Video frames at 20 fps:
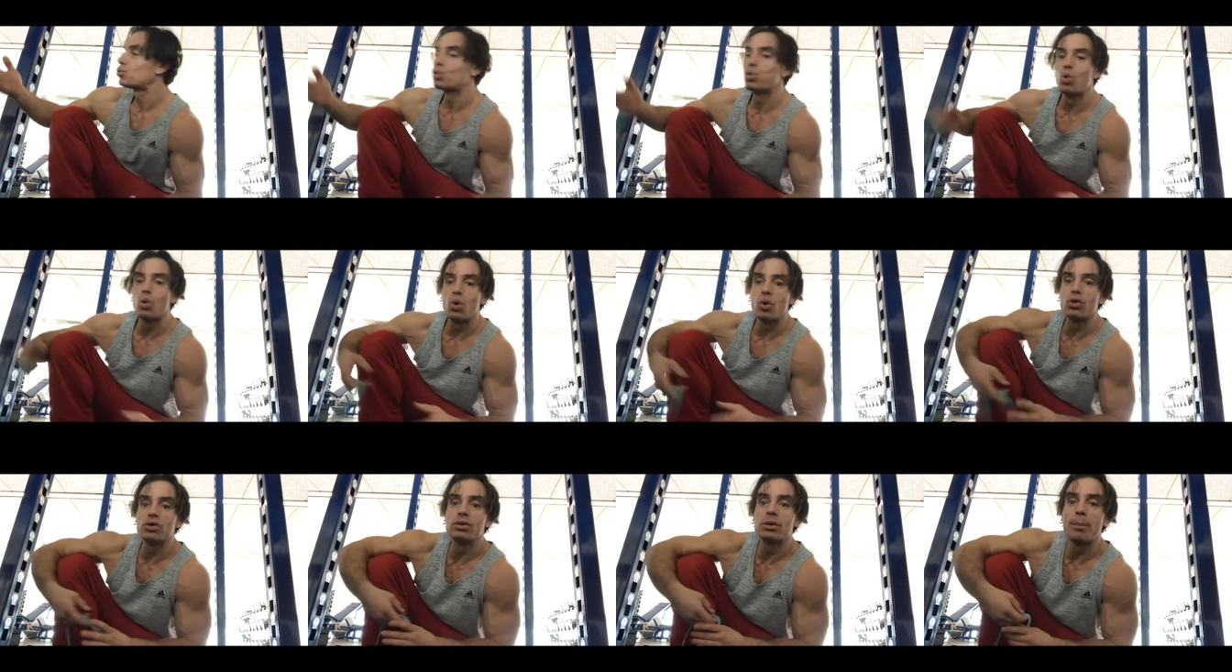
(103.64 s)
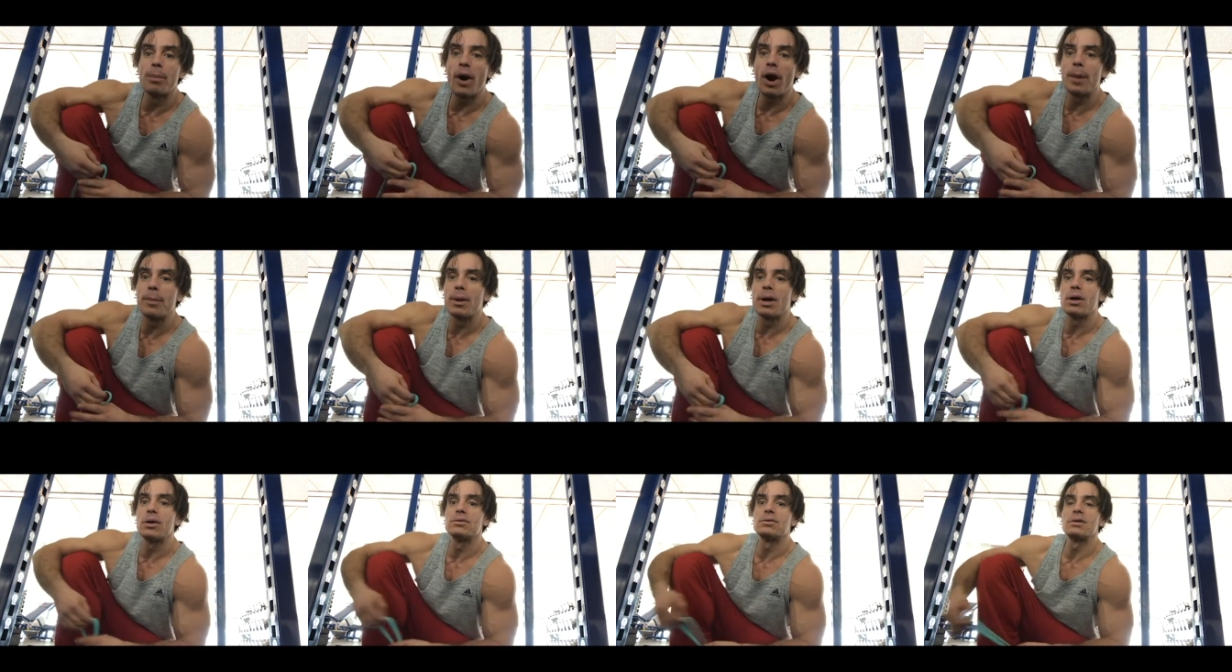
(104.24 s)
tools, the
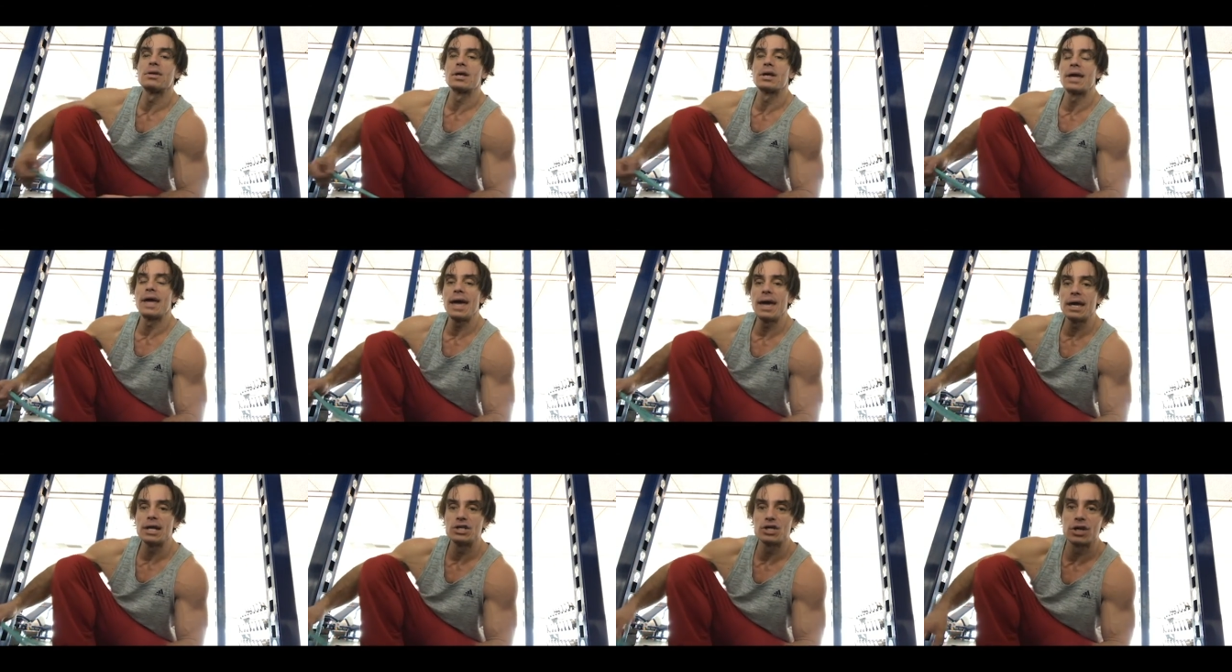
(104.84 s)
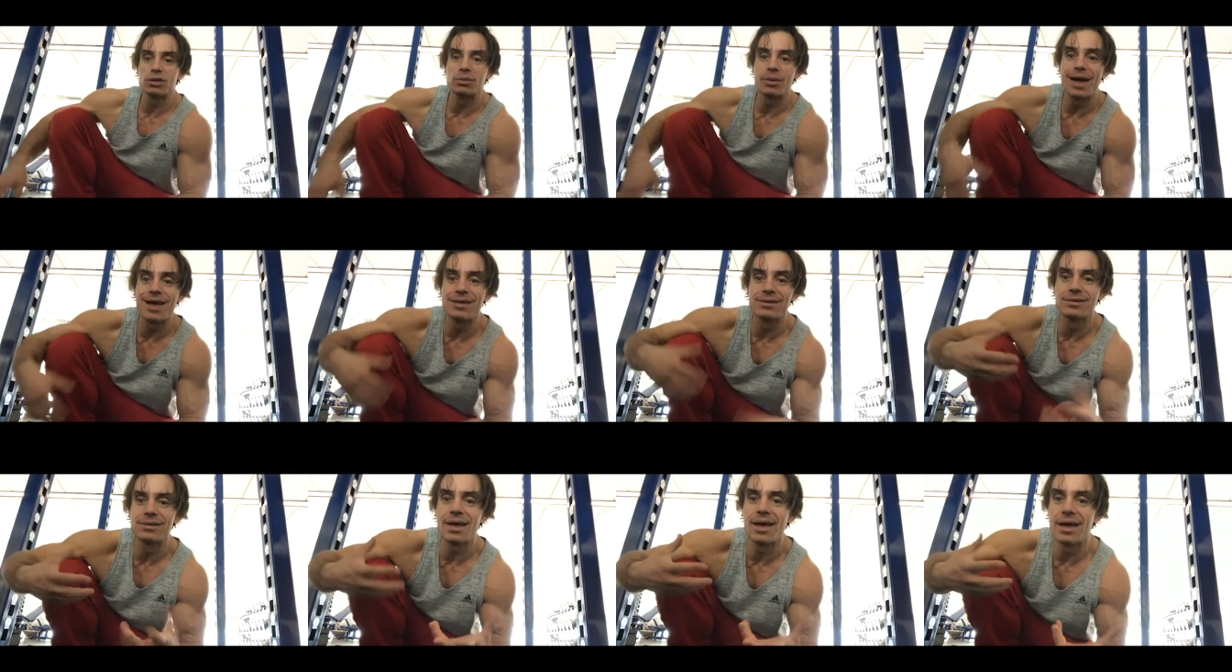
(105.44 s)
barbells and the cage, as
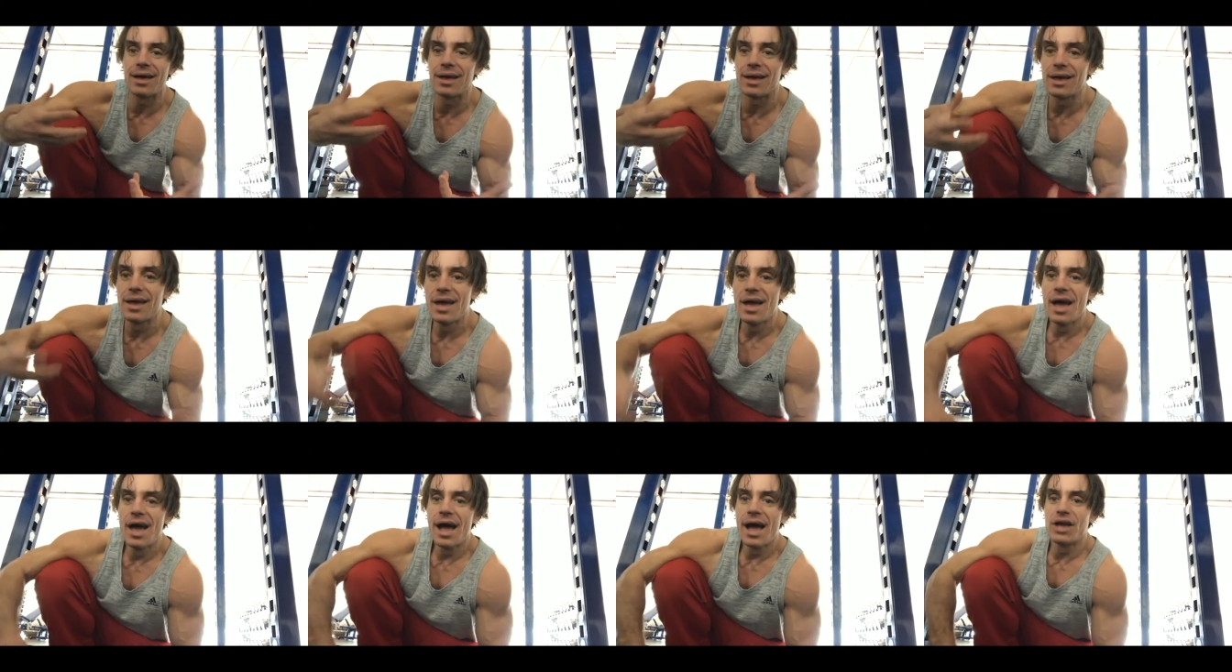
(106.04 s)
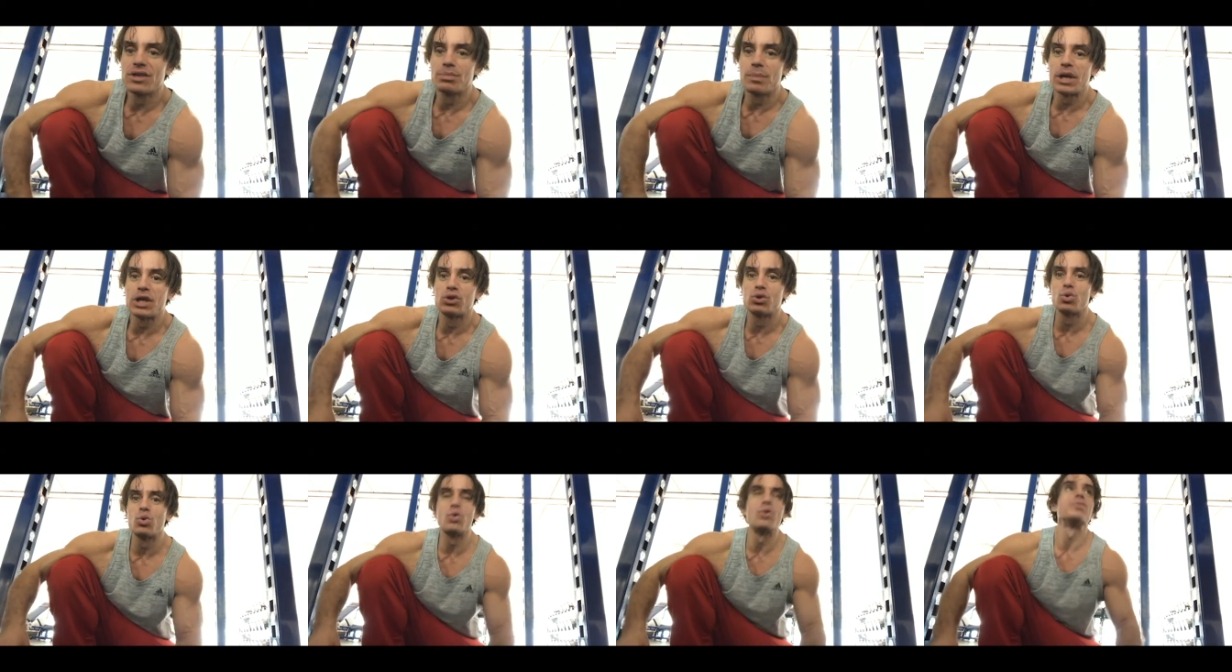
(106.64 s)
as uh, as my
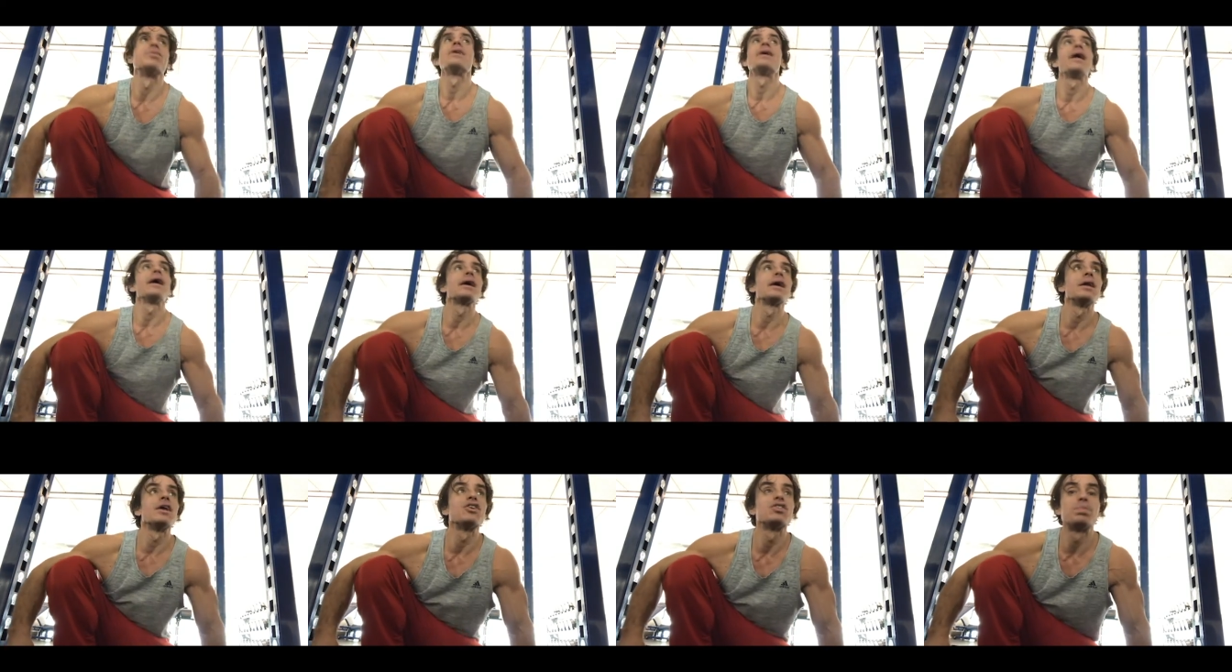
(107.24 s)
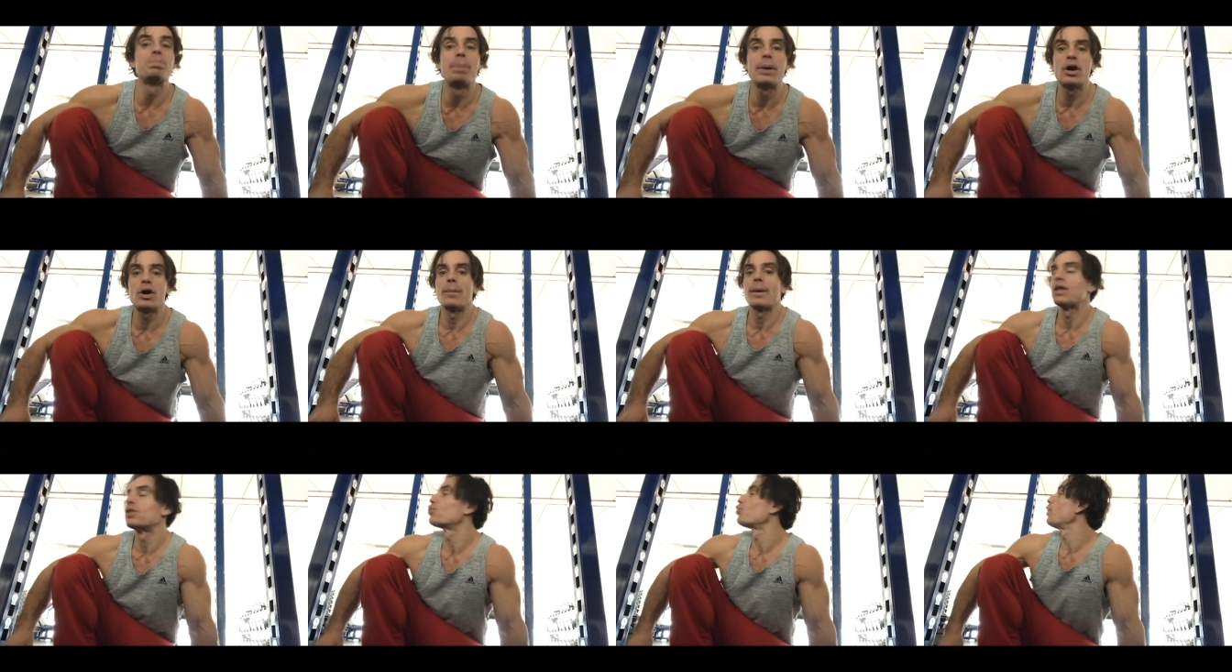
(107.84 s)
tools that I can
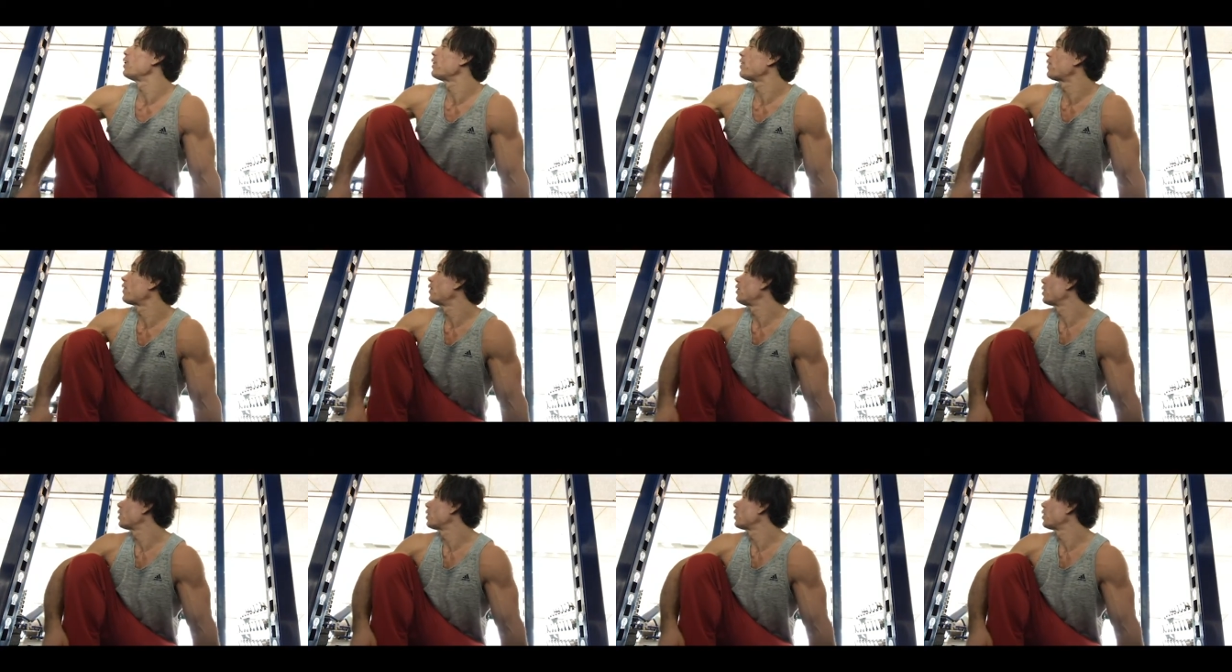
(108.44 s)
experiment with.